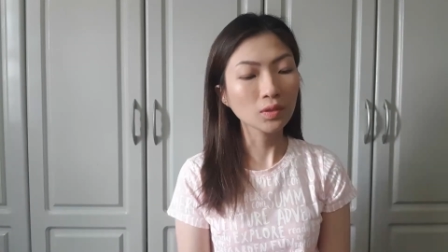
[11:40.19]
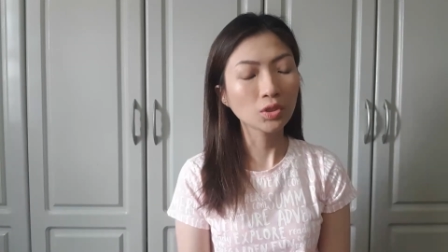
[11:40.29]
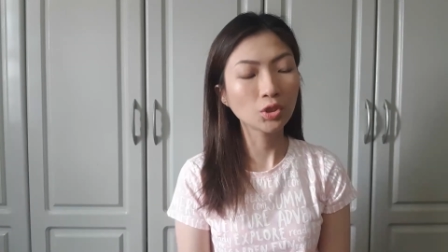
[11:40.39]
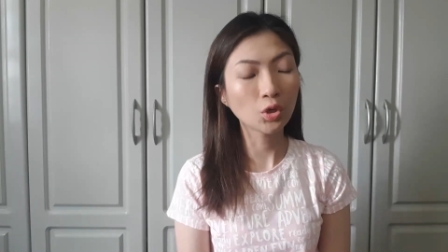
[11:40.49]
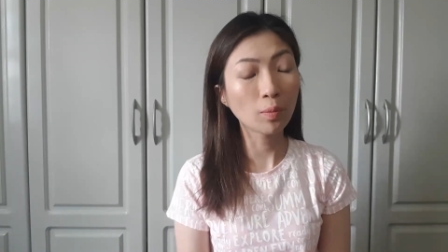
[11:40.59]

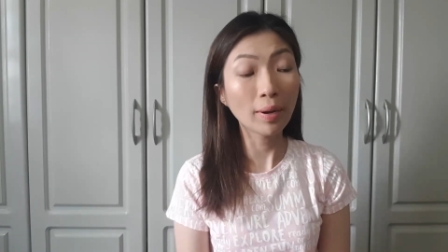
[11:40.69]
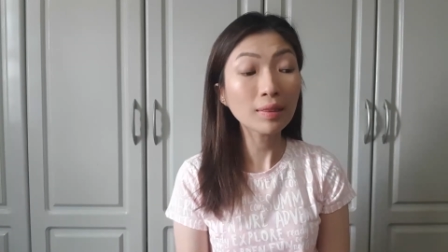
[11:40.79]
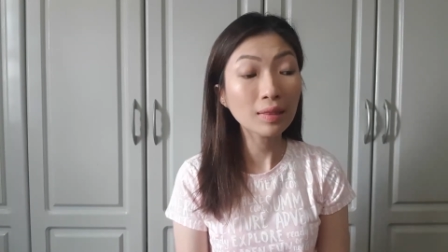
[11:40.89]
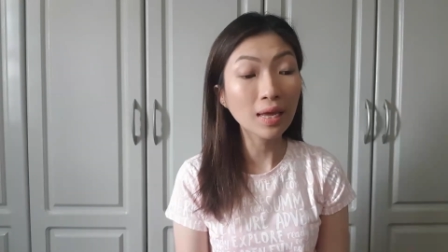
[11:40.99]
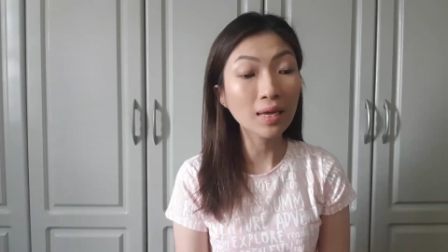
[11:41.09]
So
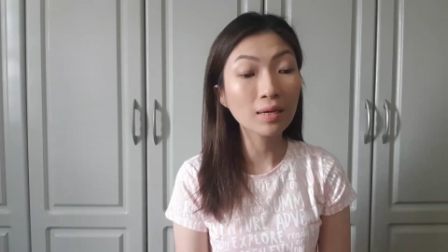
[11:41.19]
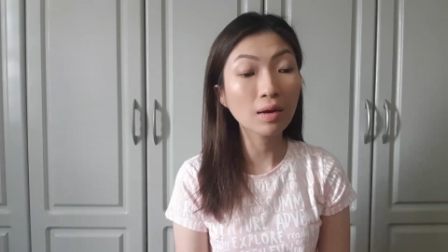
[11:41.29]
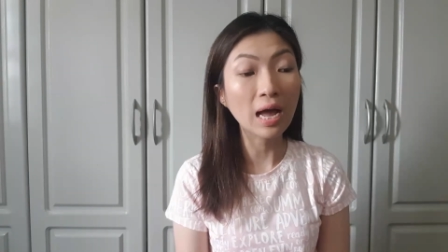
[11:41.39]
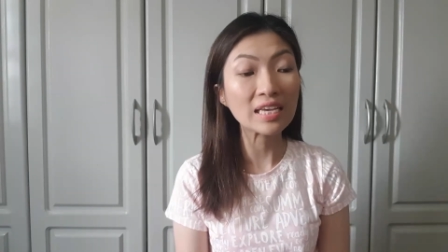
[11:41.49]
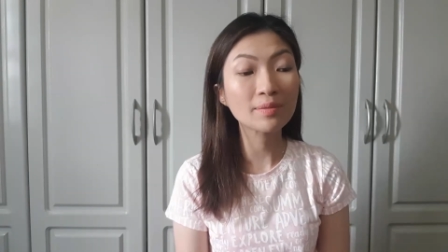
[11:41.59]
Monday,
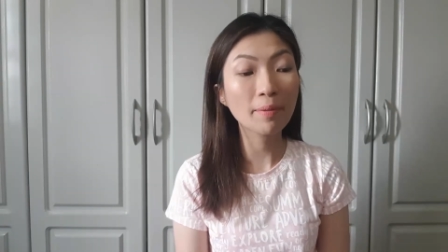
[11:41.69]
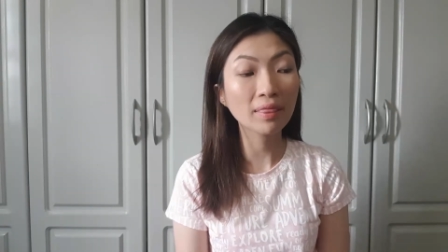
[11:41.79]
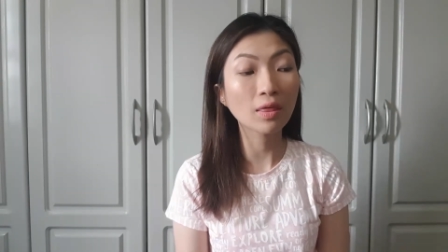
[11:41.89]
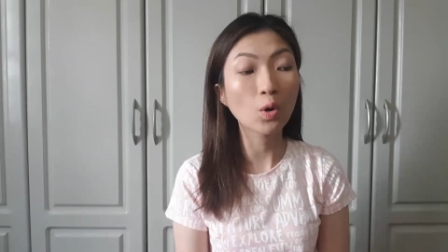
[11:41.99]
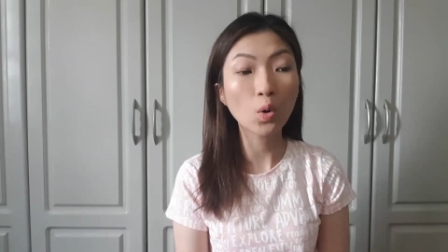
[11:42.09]
I
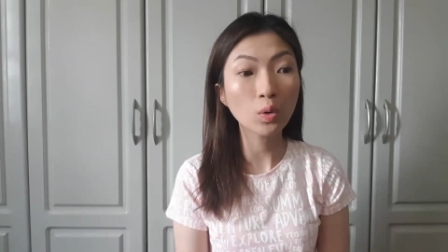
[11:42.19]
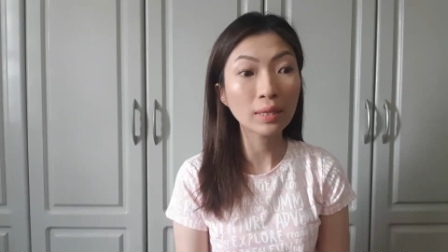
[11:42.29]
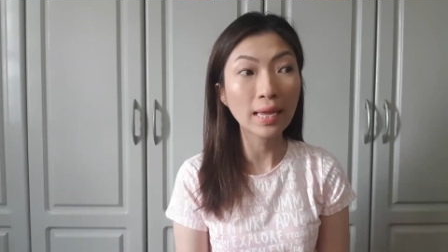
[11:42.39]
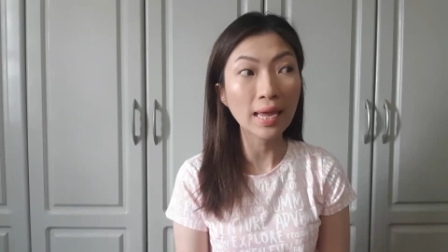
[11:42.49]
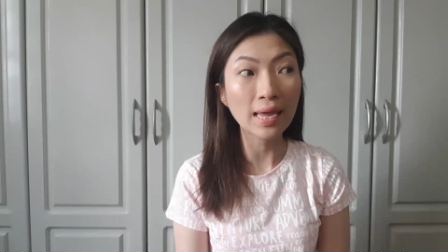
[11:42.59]
spent the whole
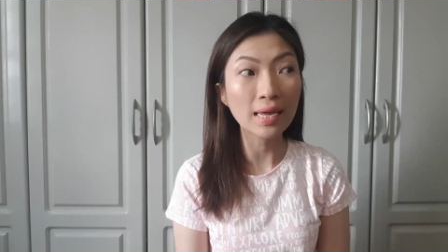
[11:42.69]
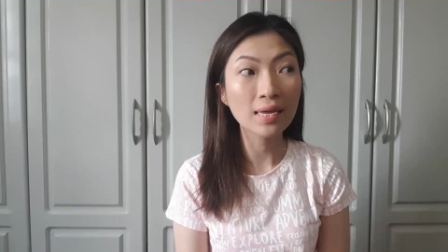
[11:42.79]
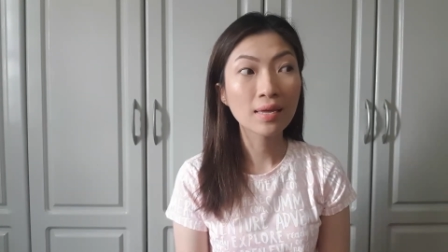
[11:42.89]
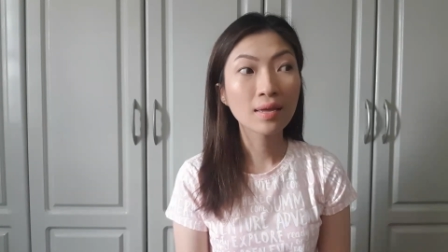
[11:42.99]
day